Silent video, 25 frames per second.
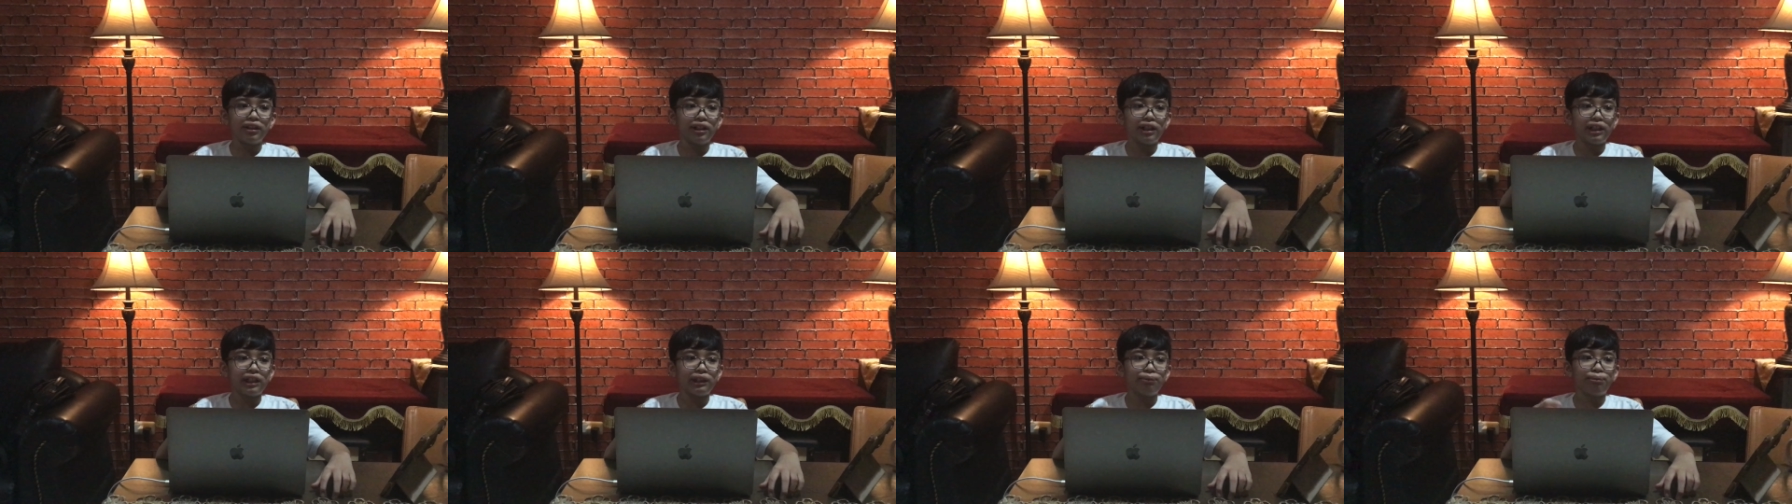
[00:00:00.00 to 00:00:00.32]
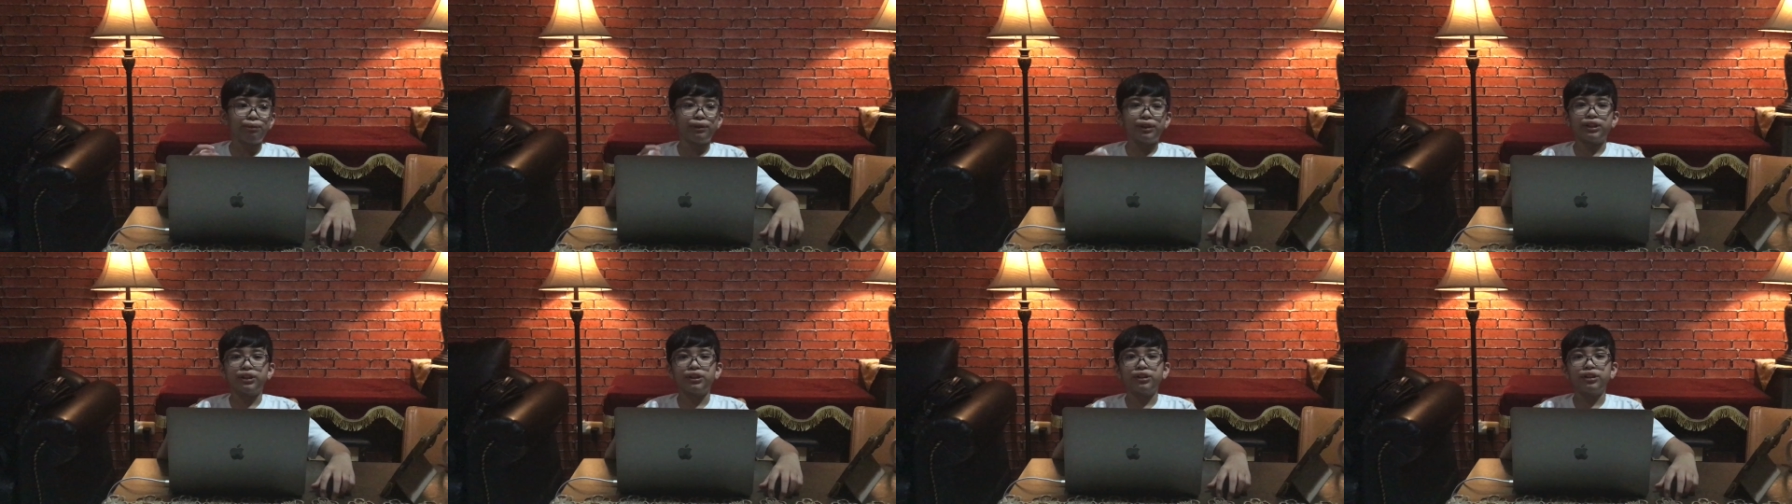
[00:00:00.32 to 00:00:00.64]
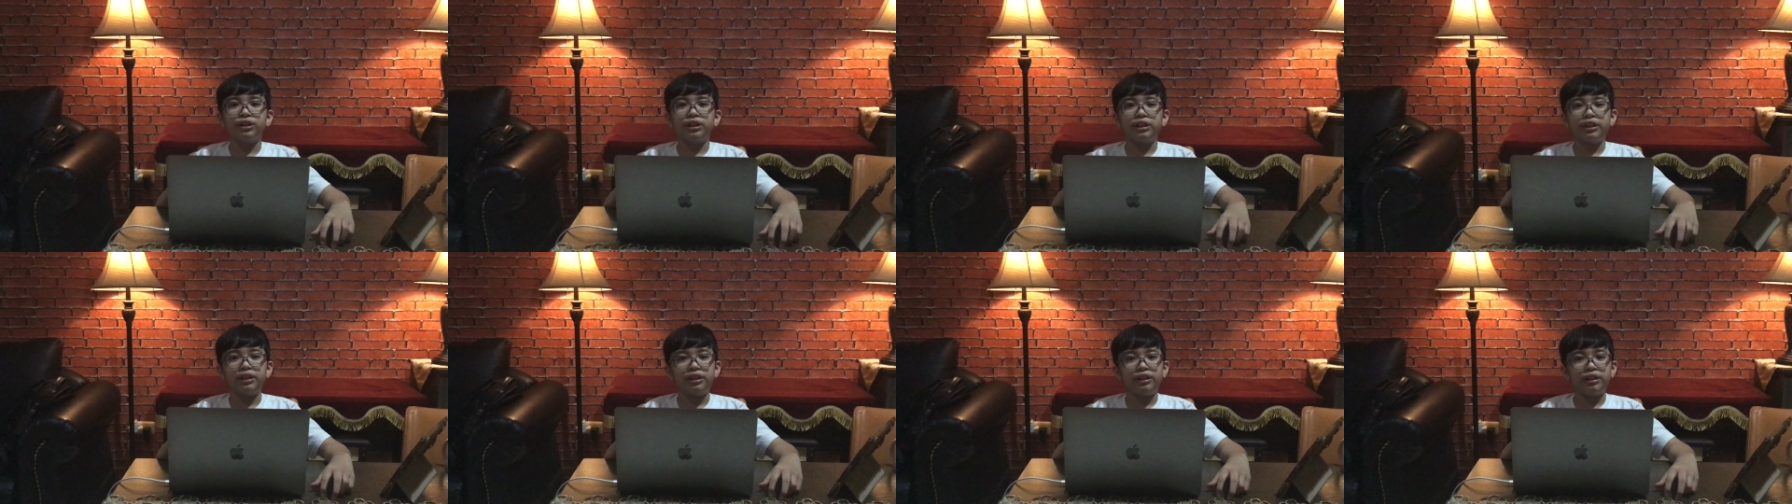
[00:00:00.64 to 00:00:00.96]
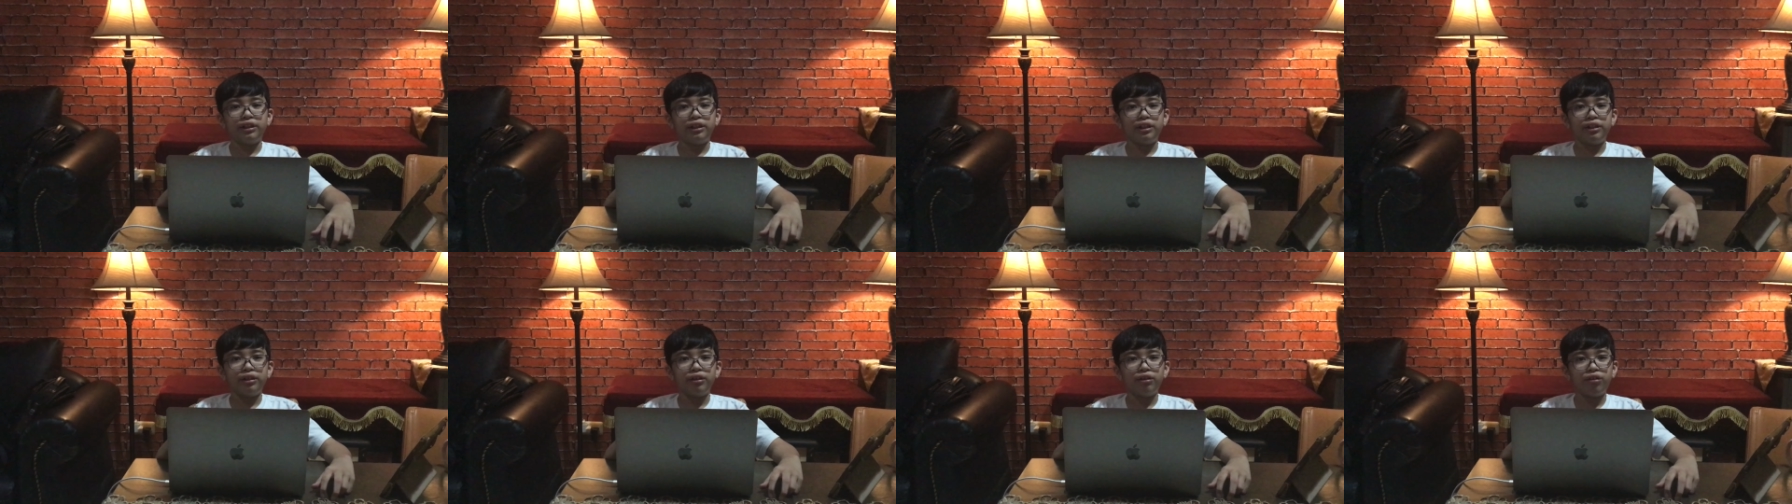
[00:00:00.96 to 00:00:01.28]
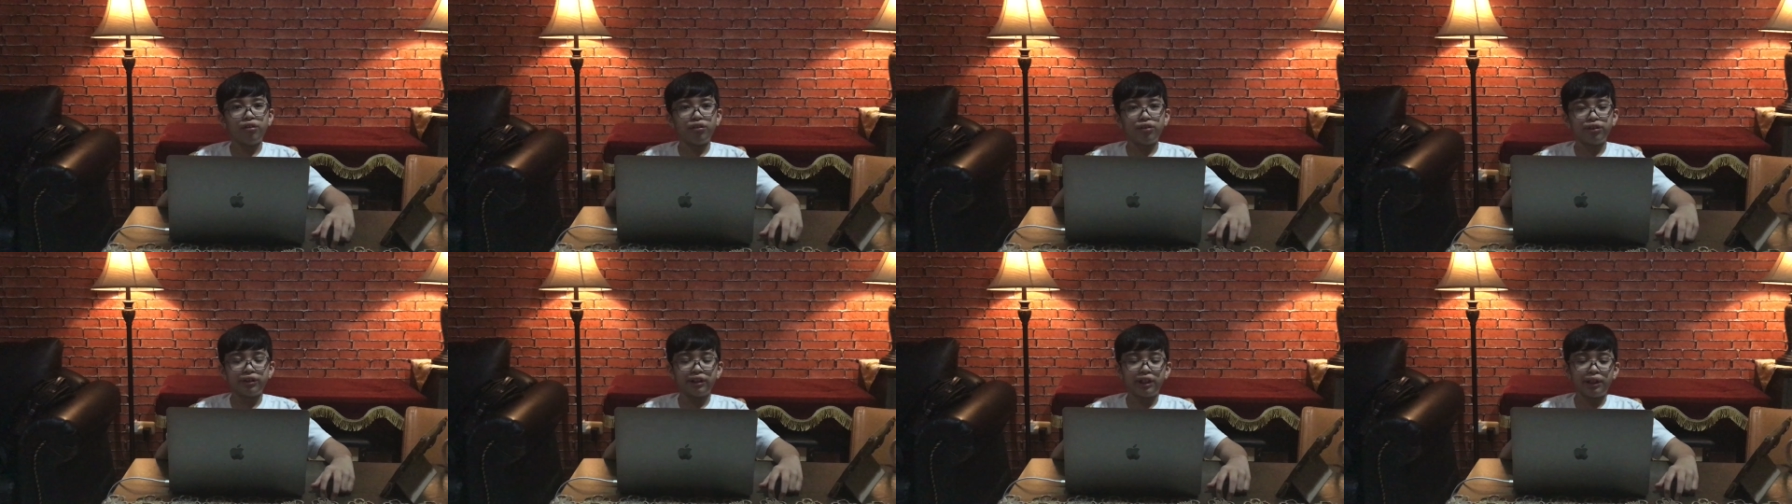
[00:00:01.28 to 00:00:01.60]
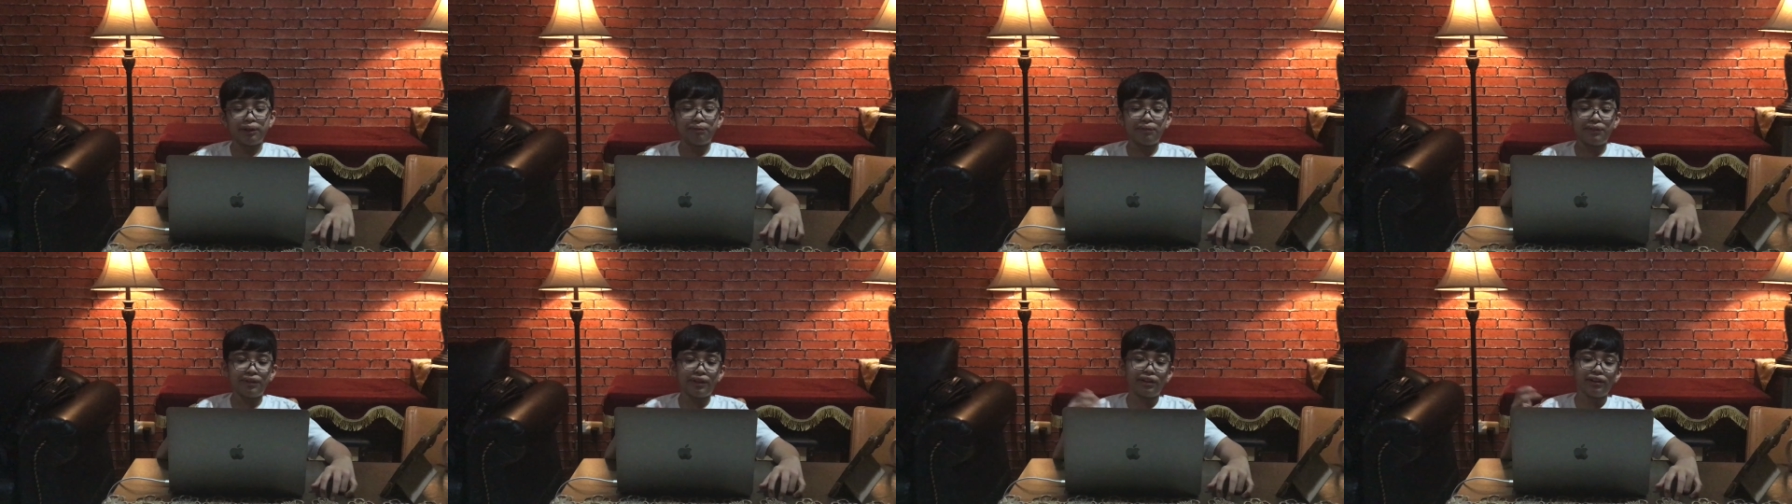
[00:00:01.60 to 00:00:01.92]
especially in the old
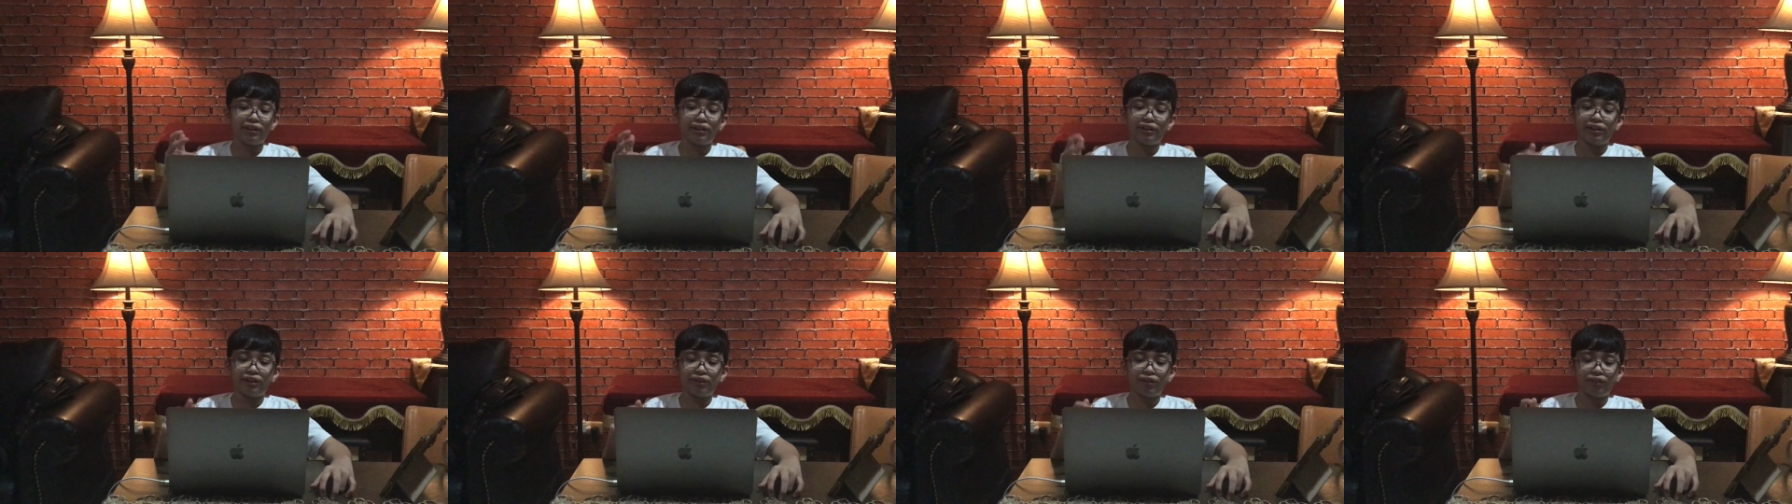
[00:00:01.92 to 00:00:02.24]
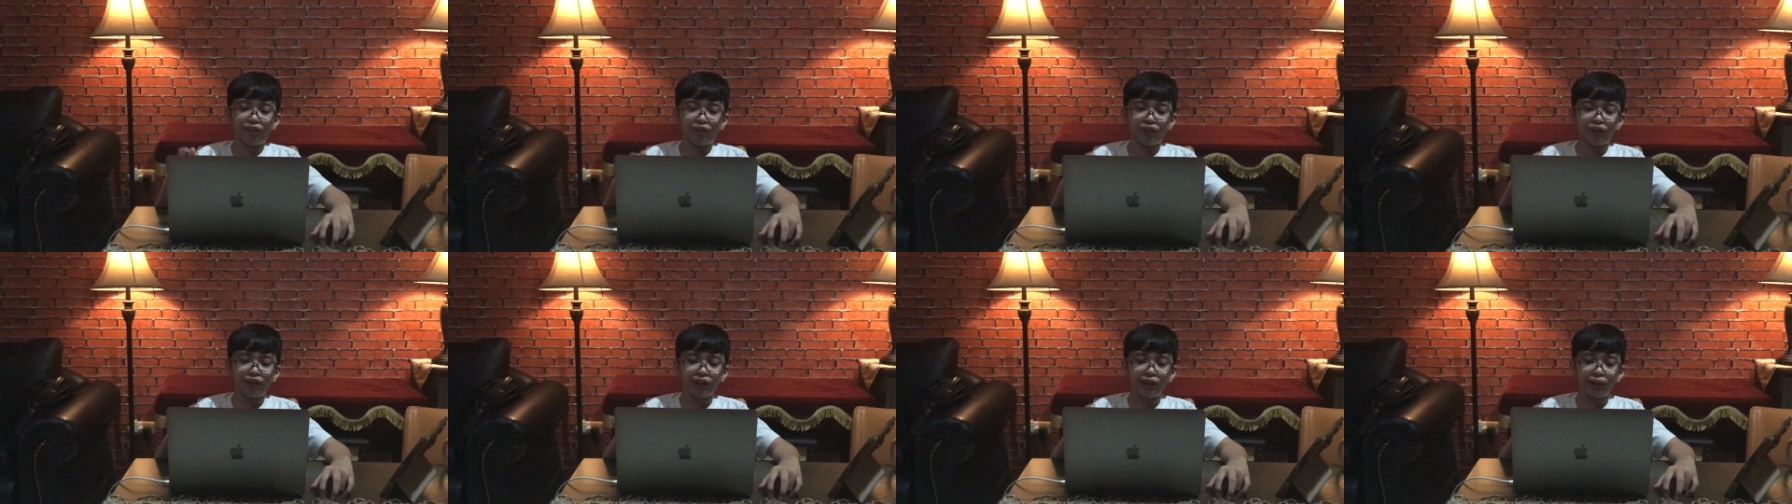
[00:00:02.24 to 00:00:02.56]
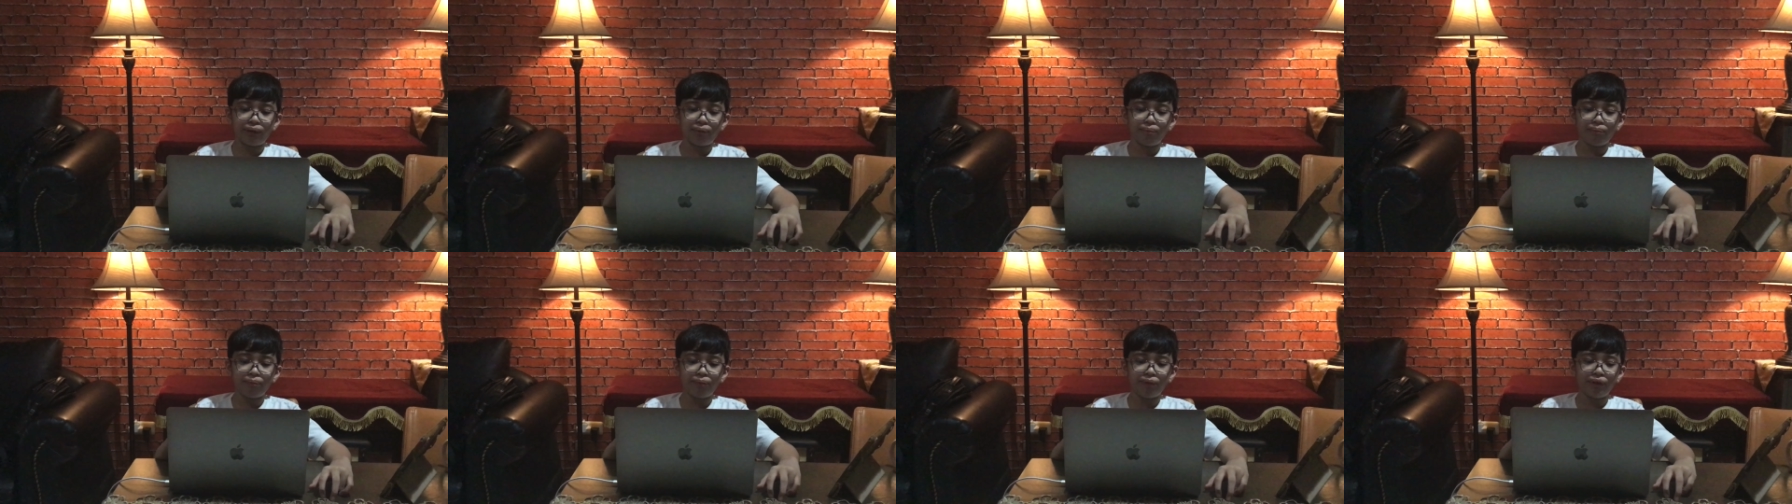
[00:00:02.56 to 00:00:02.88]
times because there's no chip.